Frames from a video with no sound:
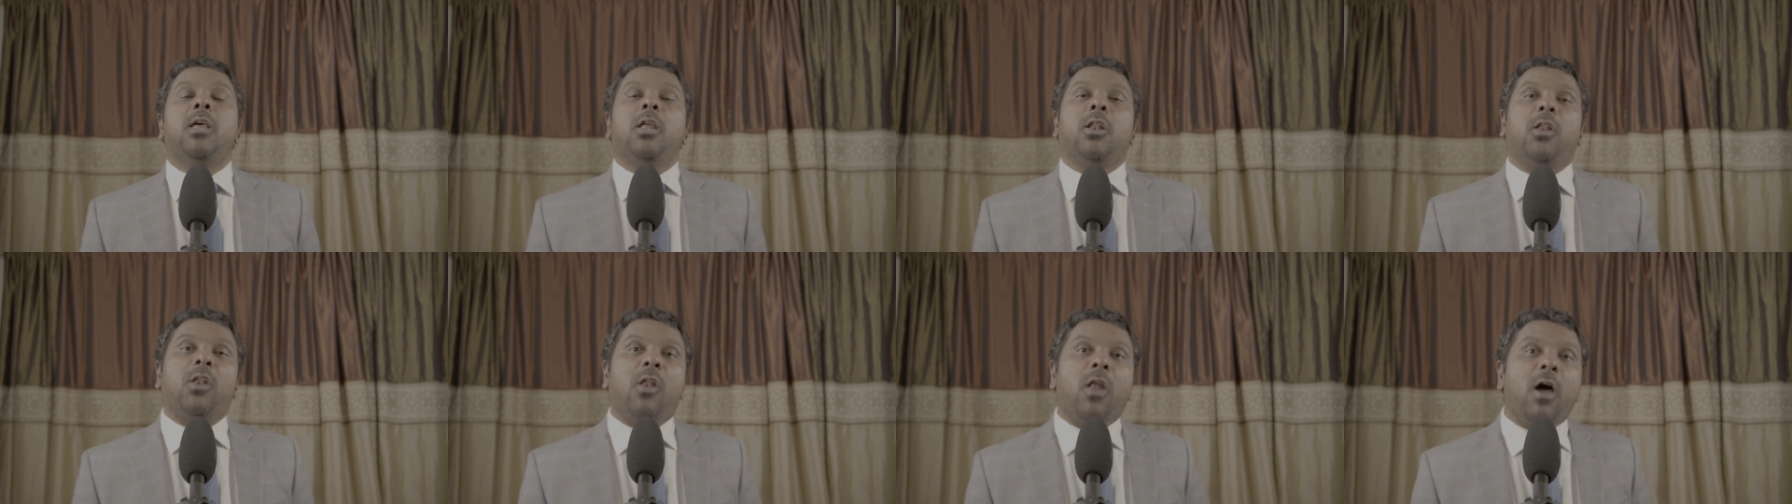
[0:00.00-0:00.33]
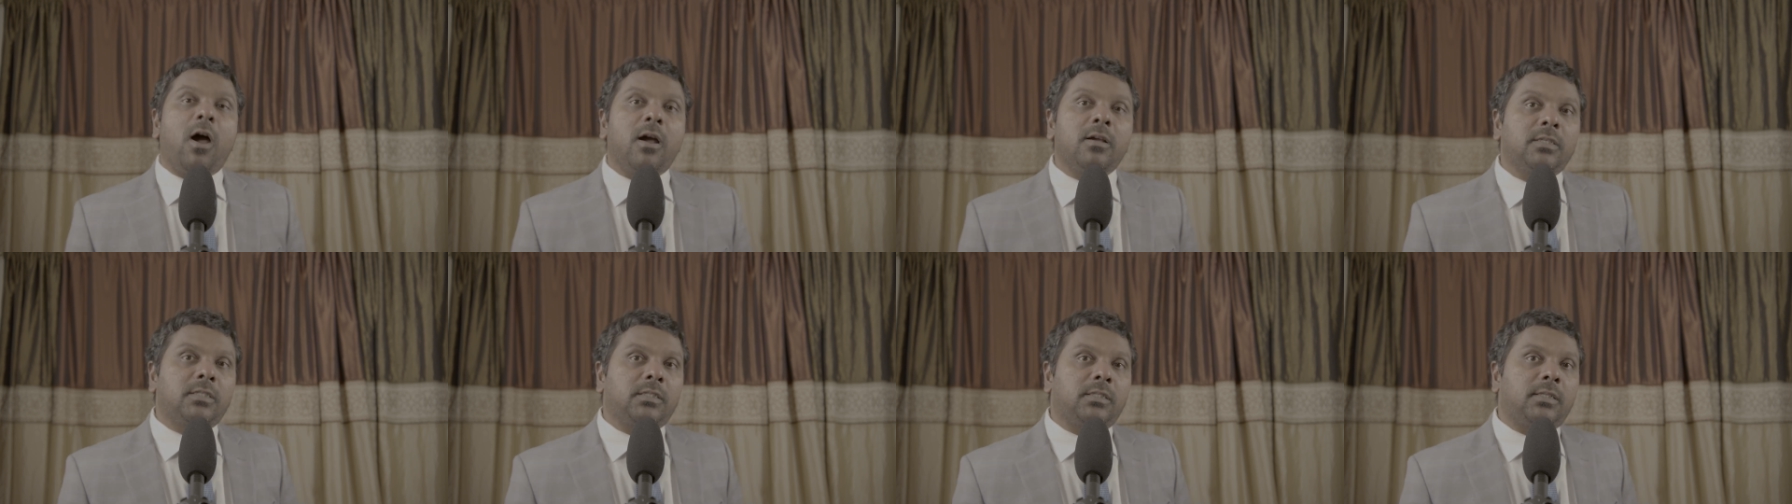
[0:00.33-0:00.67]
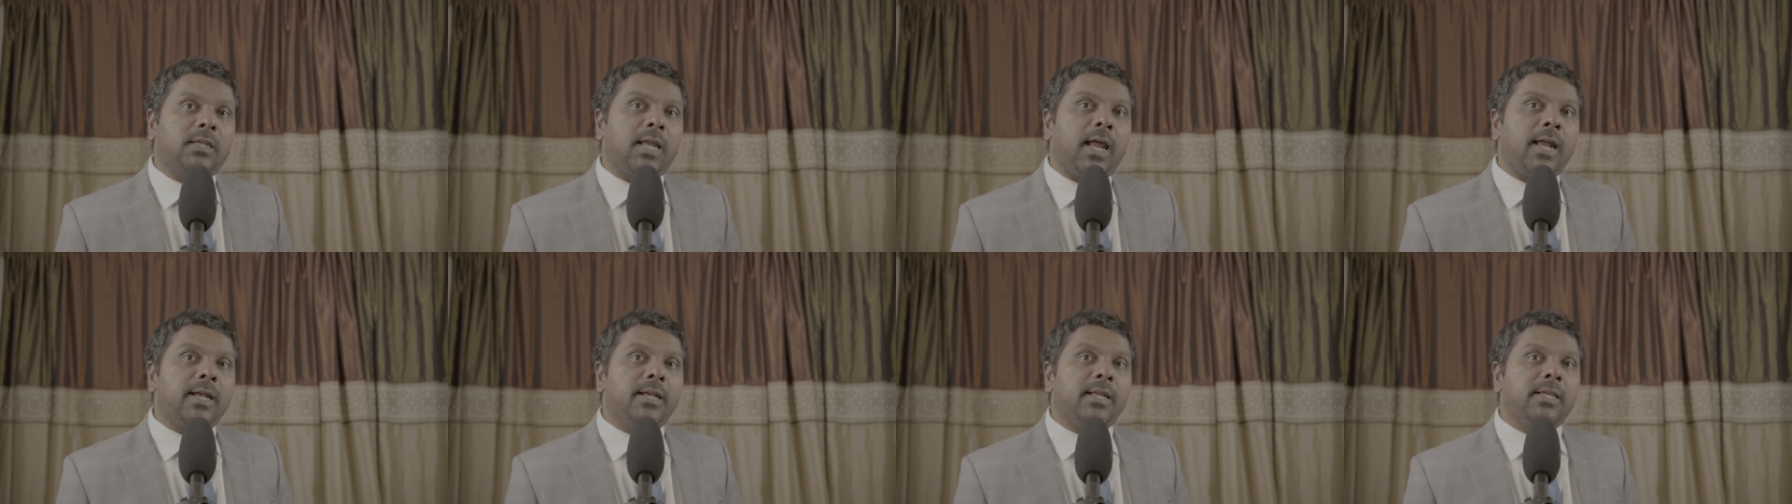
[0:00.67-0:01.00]

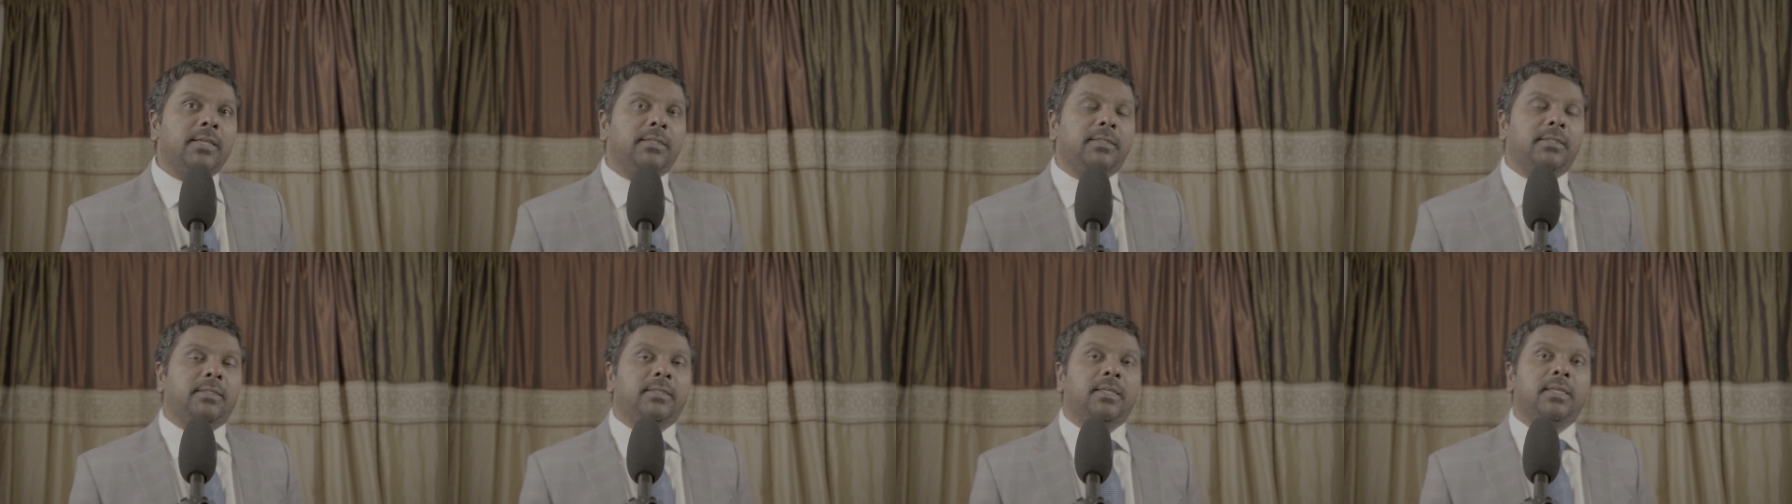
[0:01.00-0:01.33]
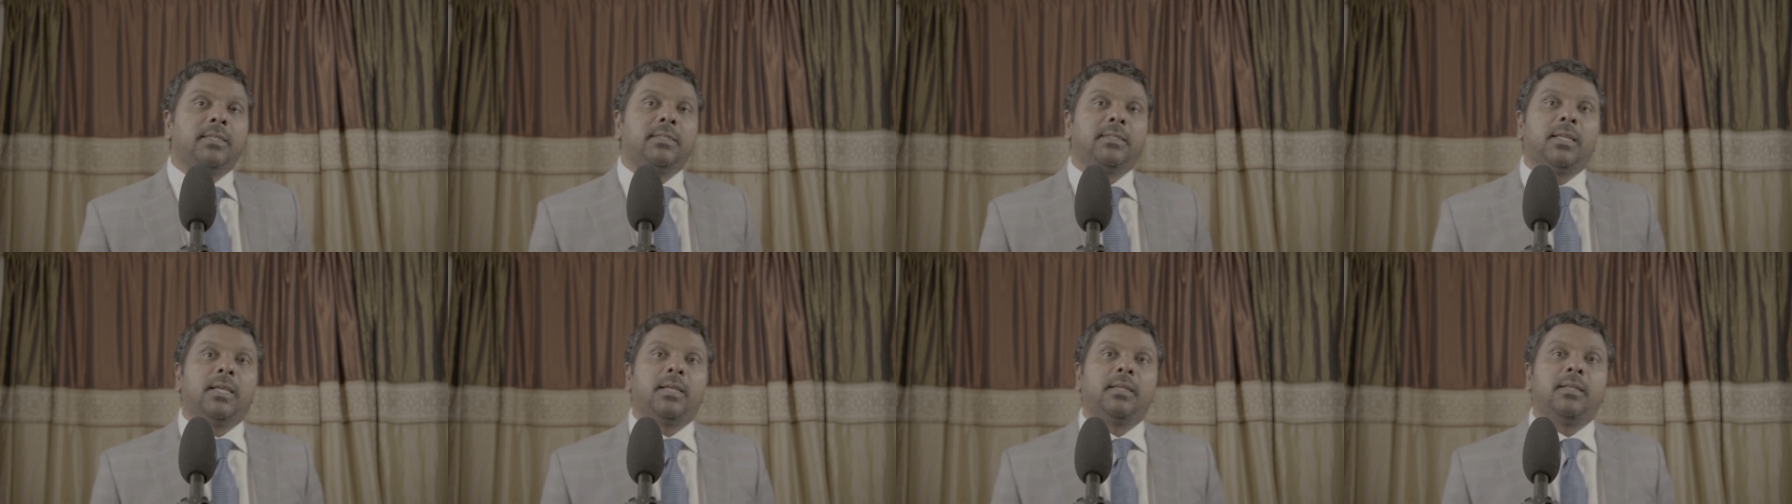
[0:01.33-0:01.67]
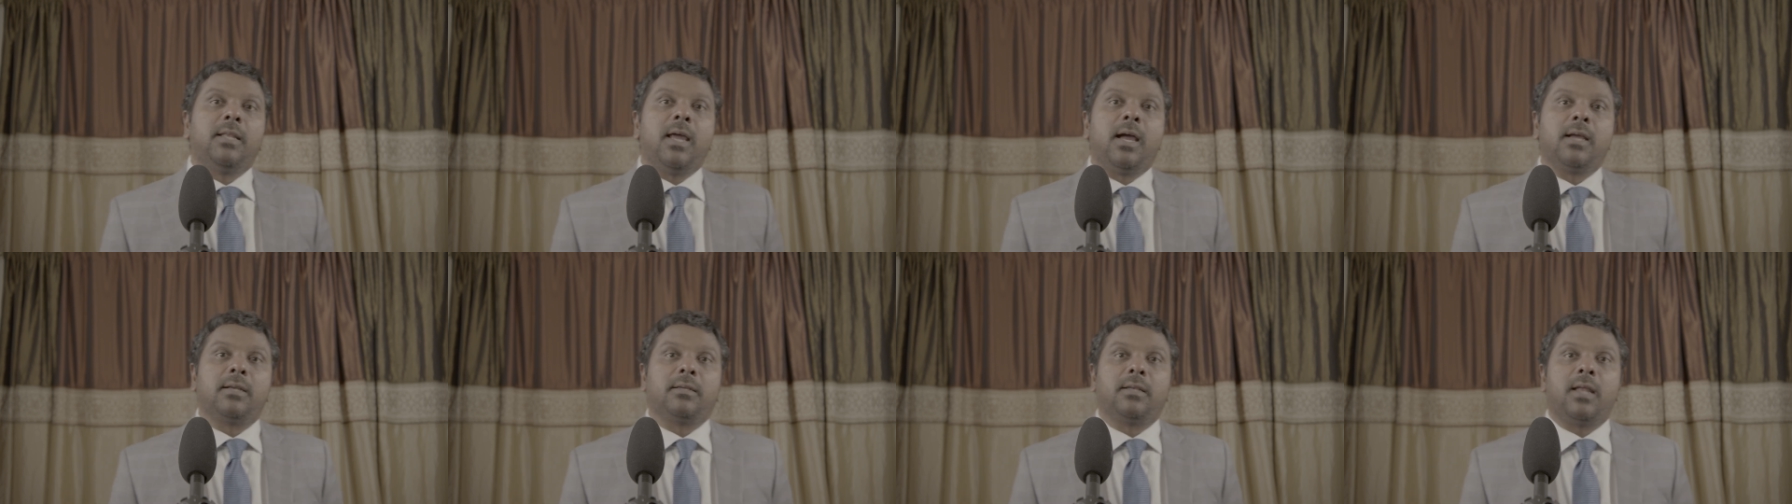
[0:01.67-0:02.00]
long-standing cystic
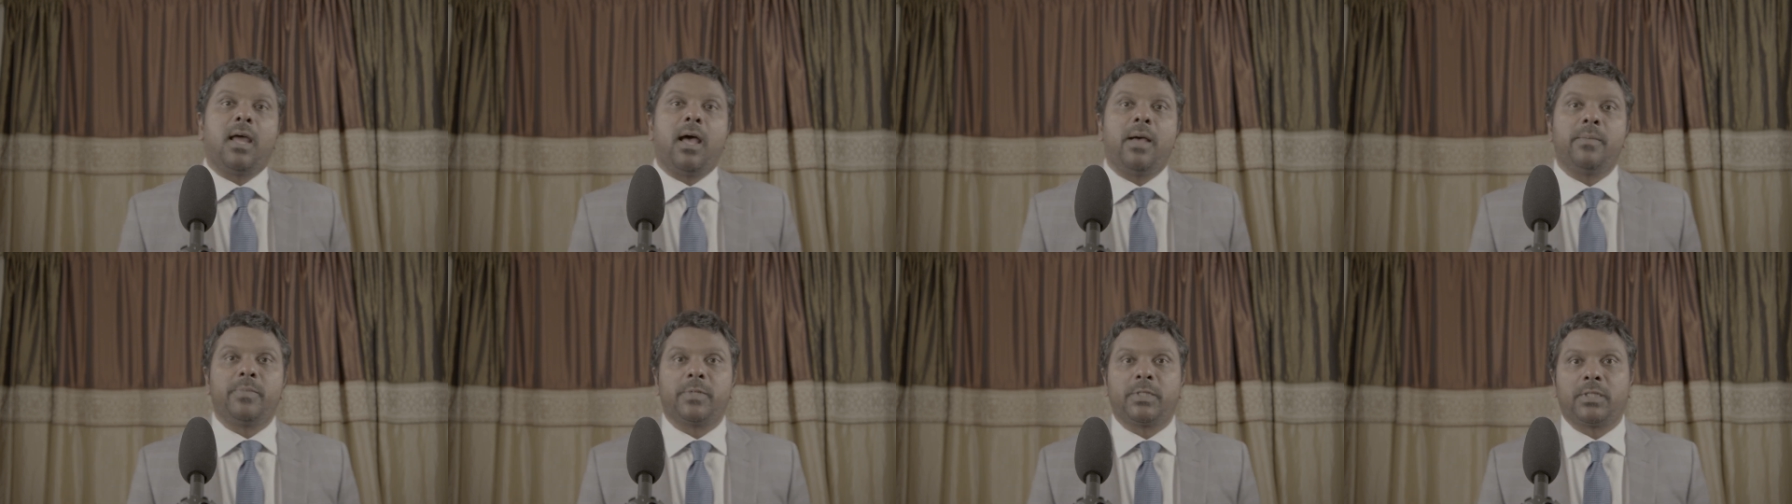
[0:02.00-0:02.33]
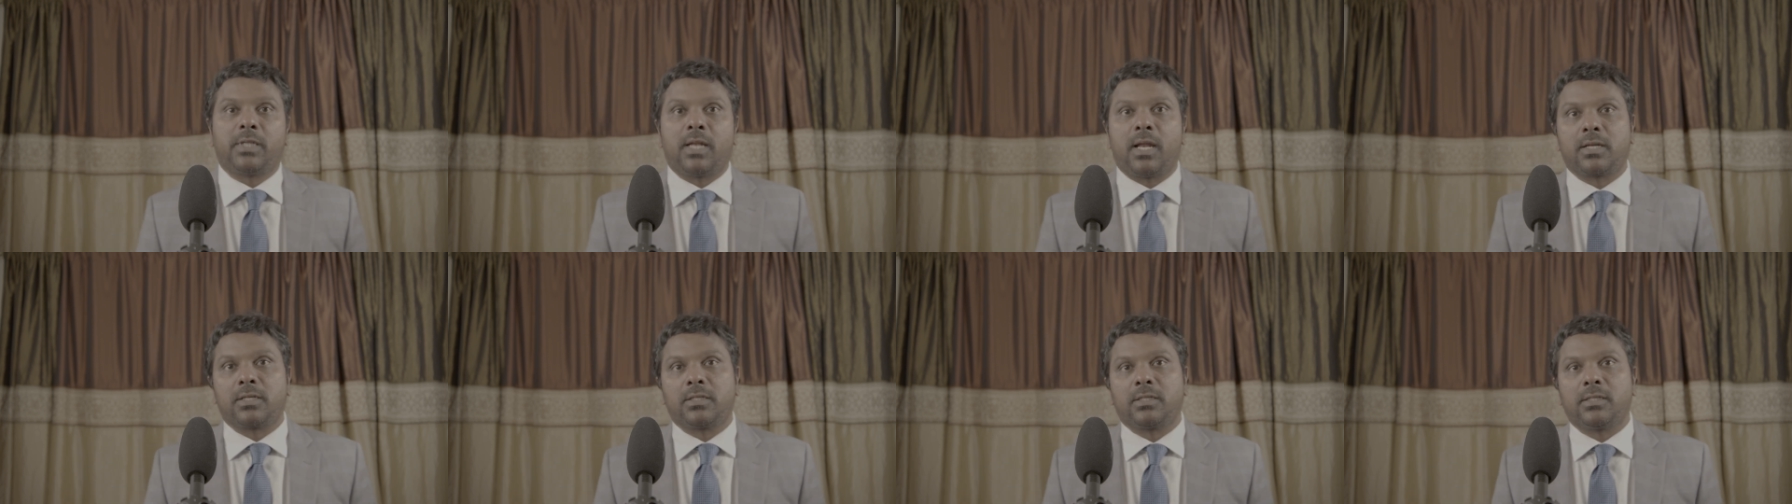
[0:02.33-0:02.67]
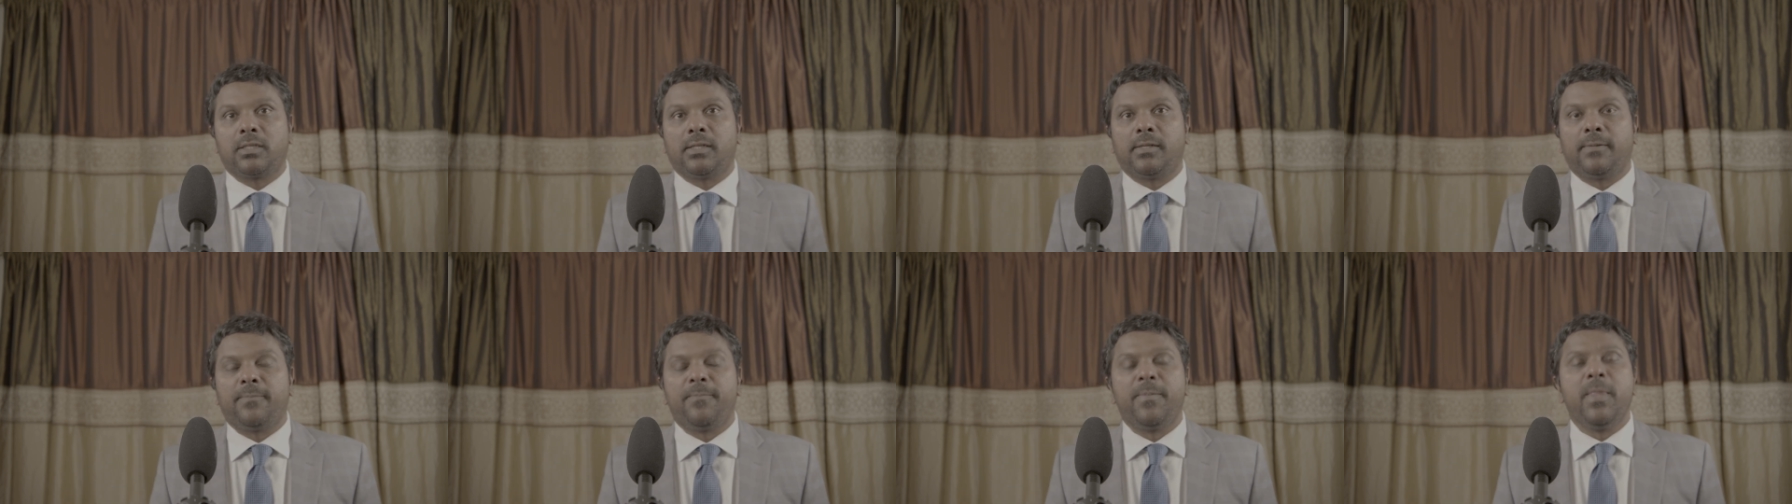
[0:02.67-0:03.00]
duct
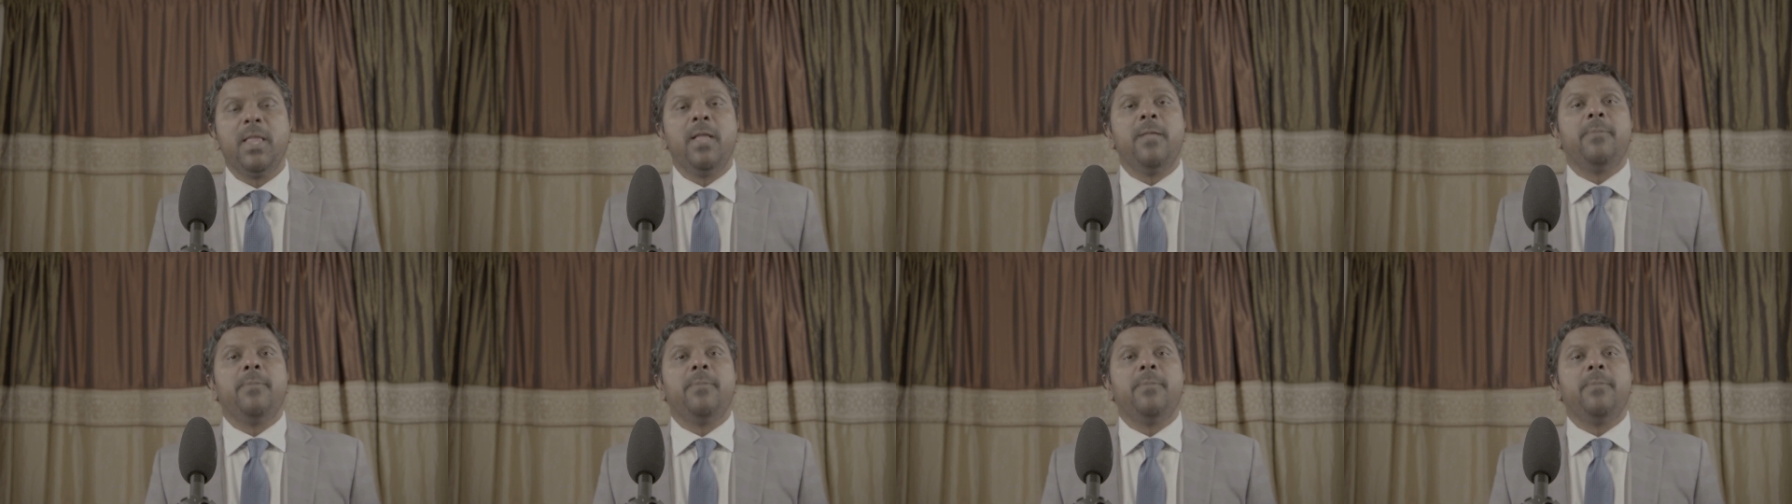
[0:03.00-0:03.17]
obstruction.